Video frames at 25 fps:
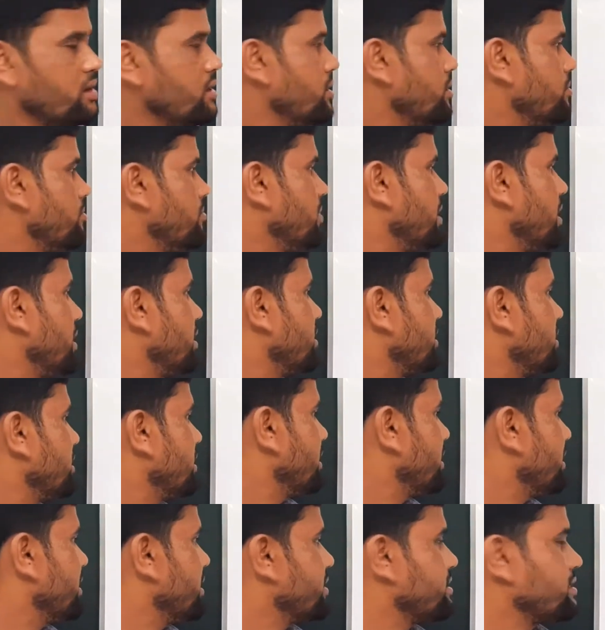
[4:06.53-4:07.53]
But
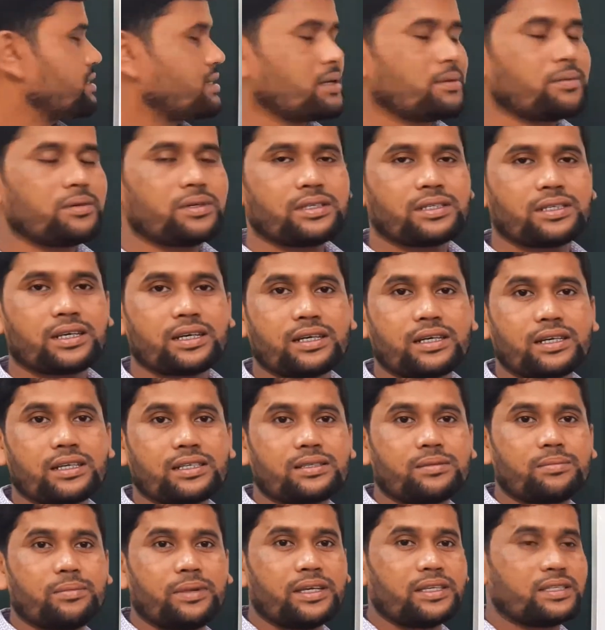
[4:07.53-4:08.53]
an exclamatory
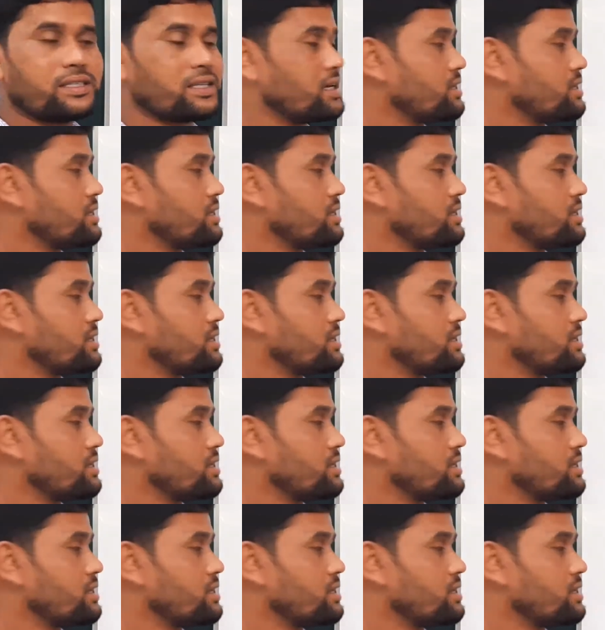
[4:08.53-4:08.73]
sentence may start